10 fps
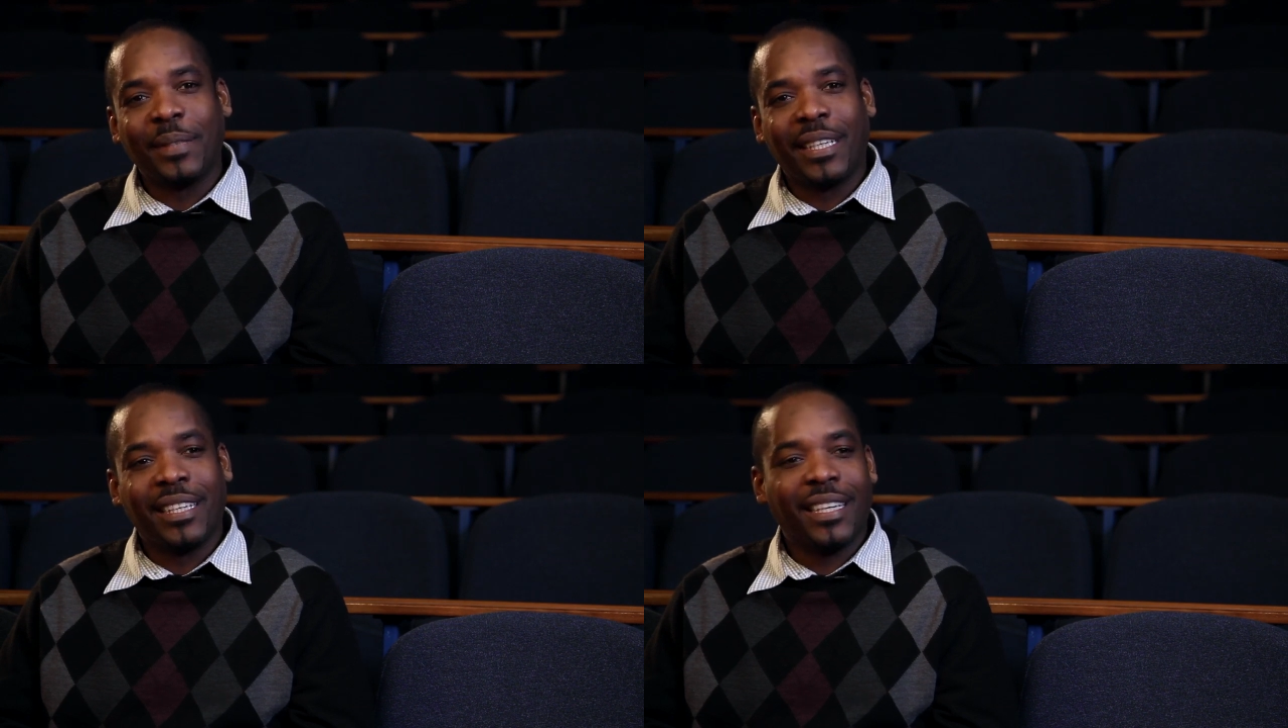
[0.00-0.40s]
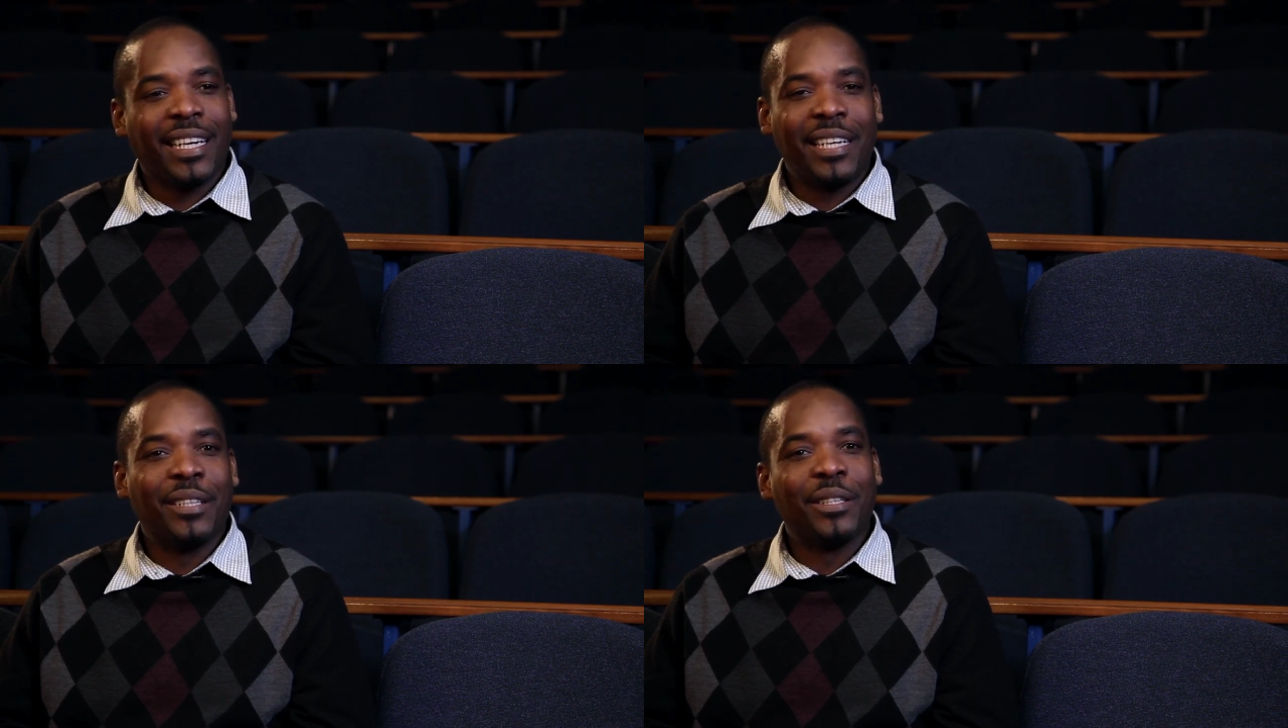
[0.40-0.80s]

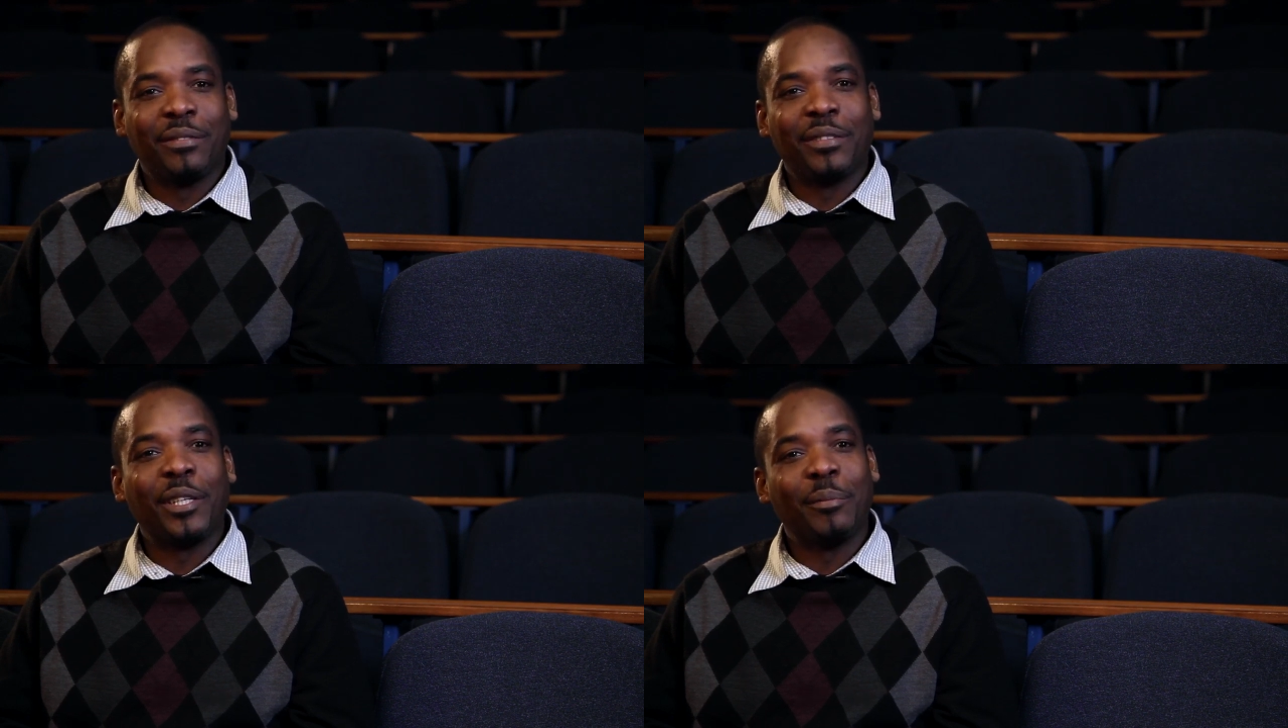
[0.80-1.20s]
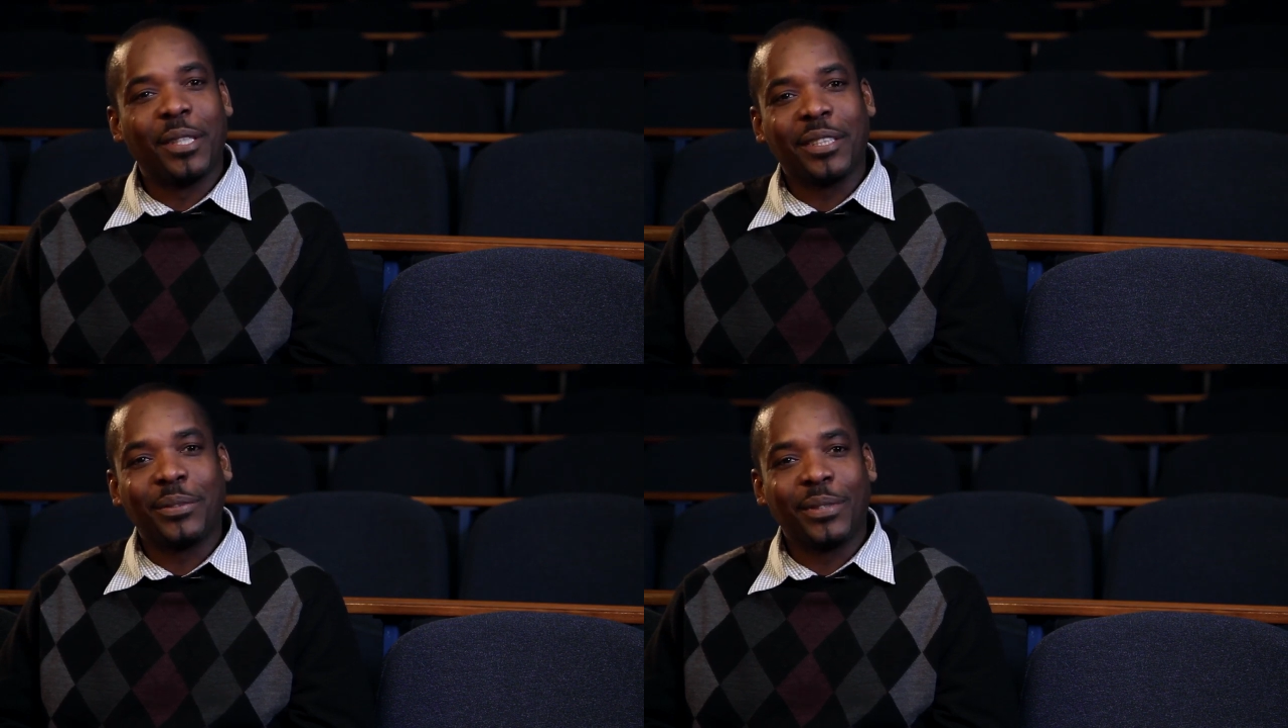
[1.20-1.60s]
I love very
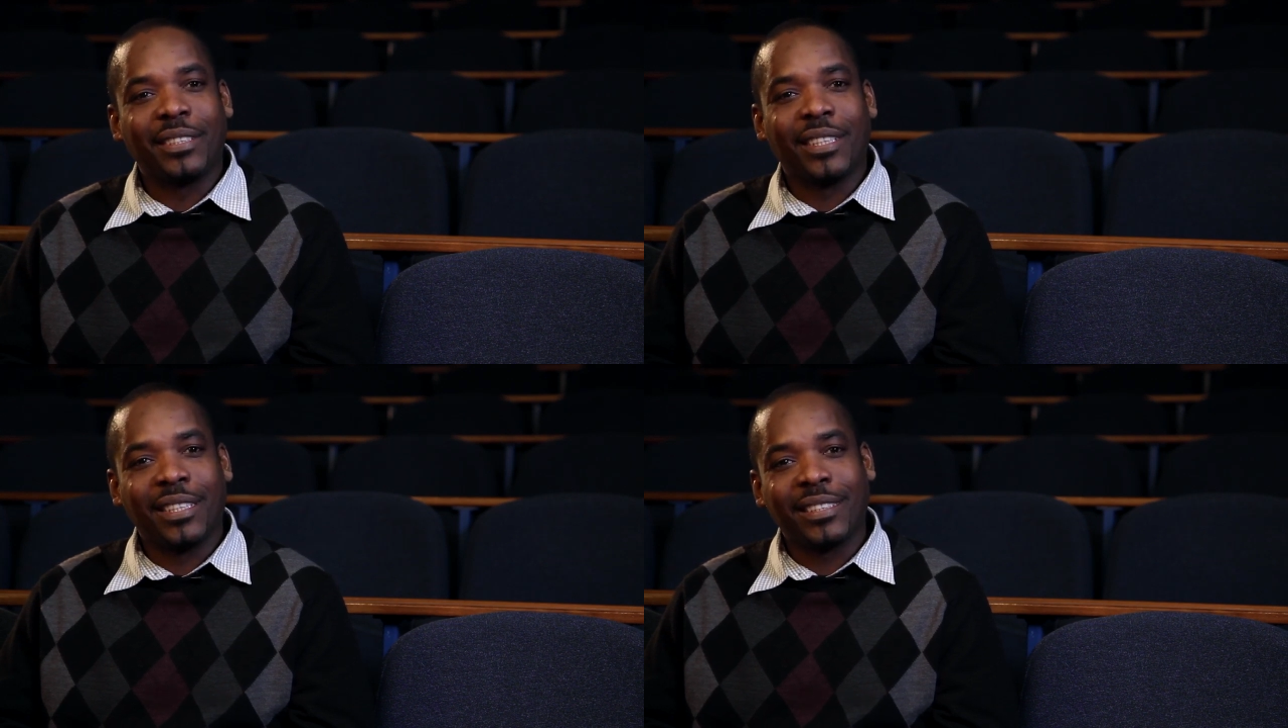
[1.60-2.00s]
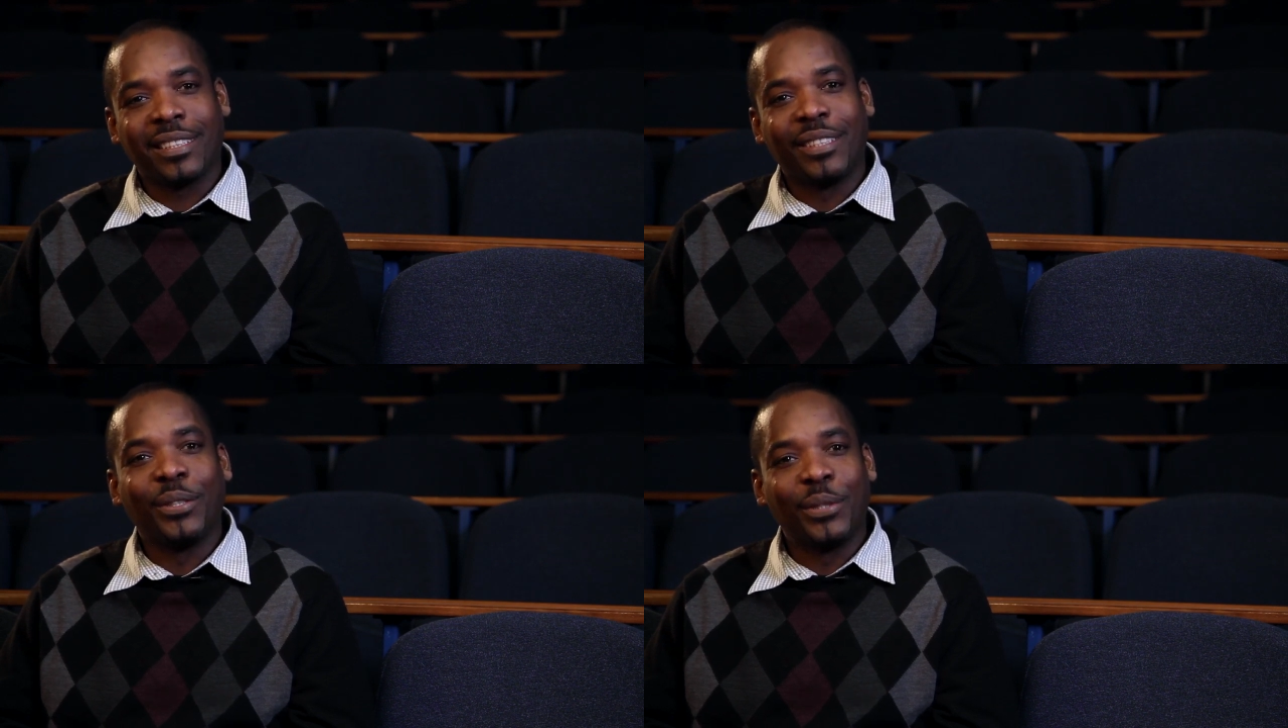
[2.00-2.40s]
much, which says,
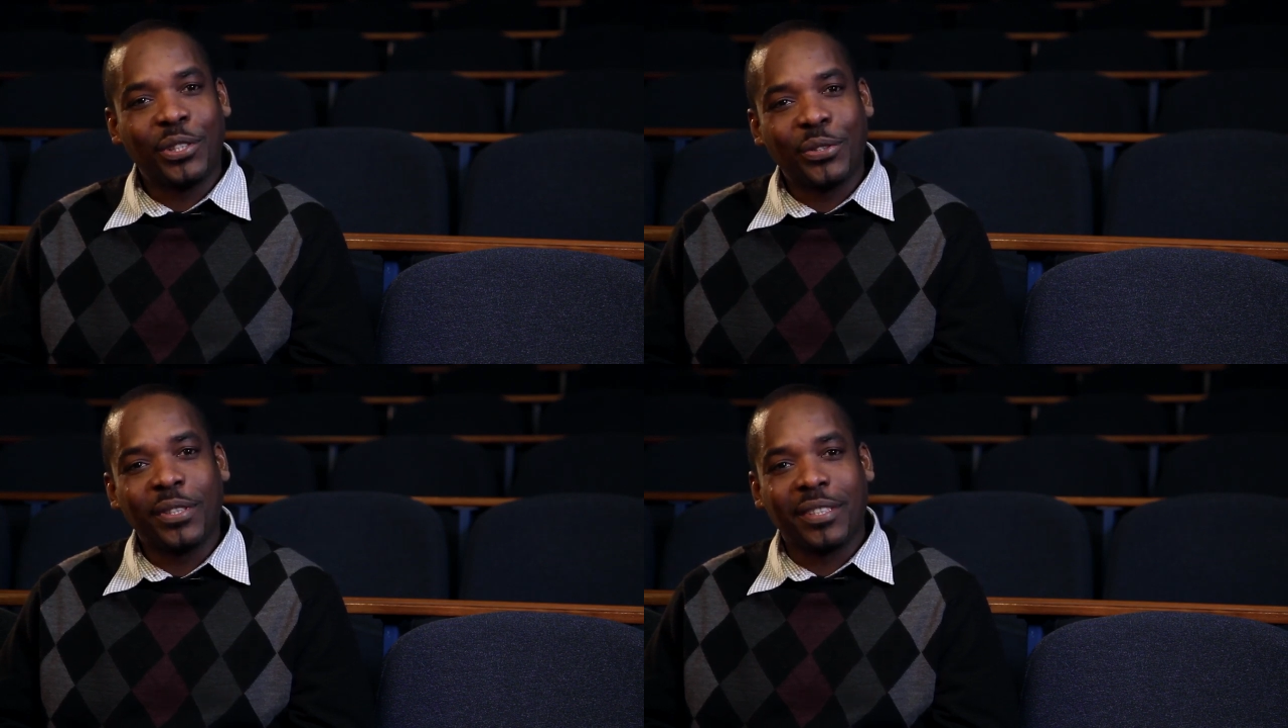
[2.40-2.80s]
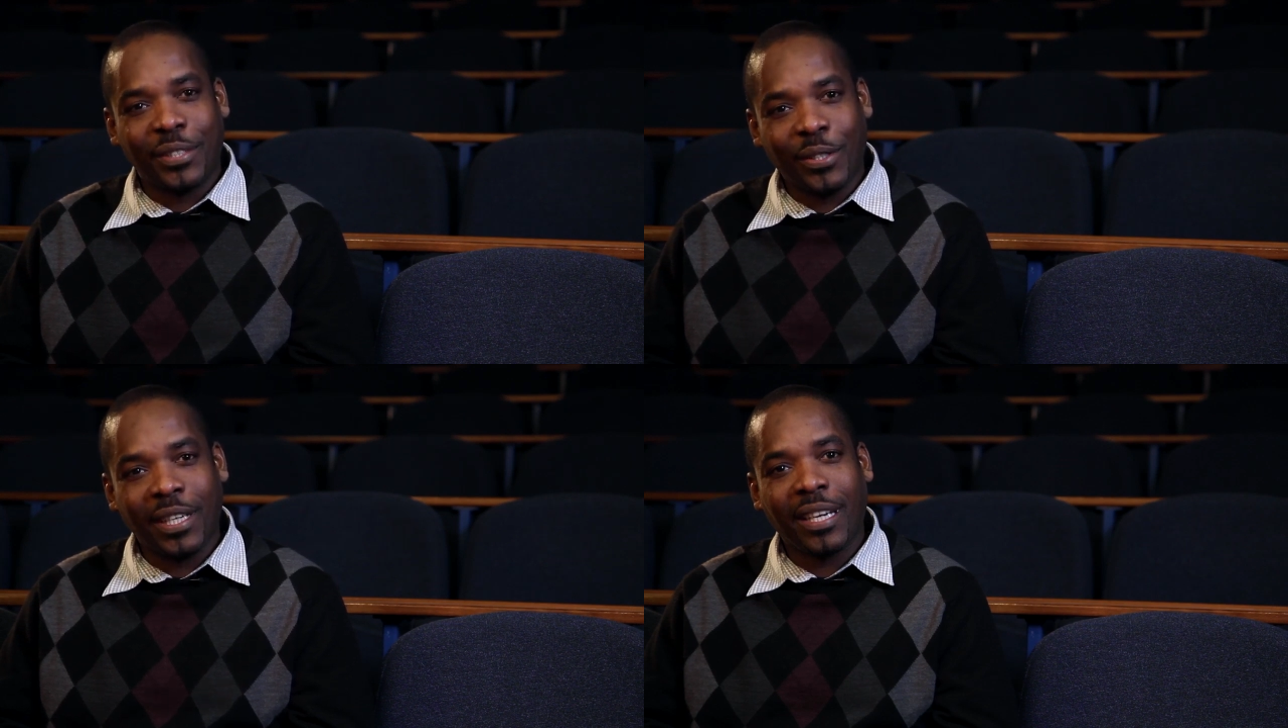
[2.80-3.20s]
"Don't treat
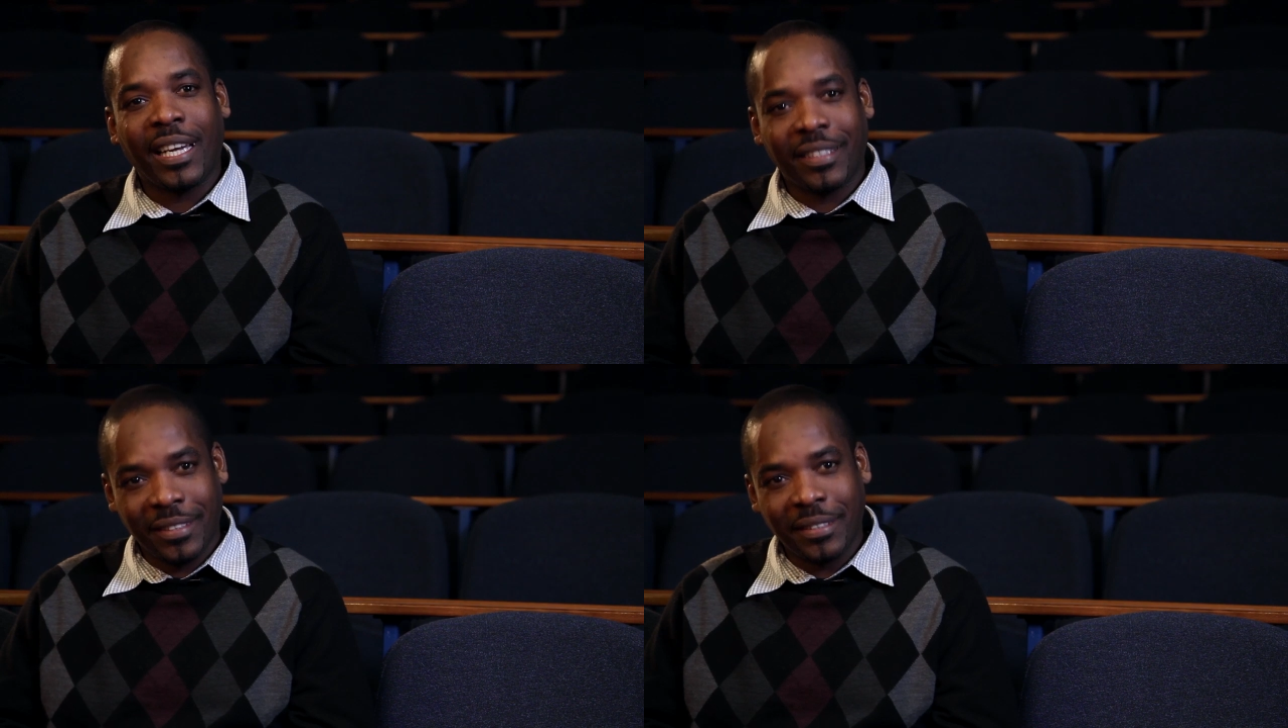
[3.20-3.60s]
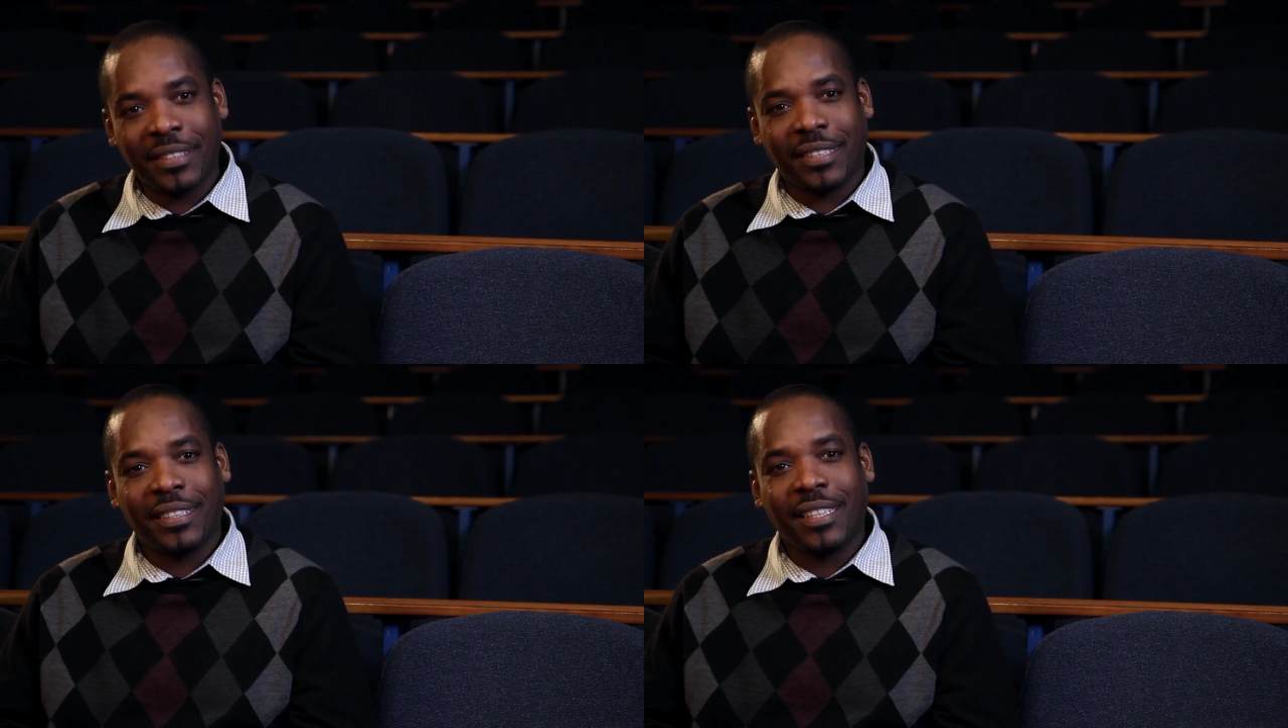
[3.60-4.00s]
soil like dirt."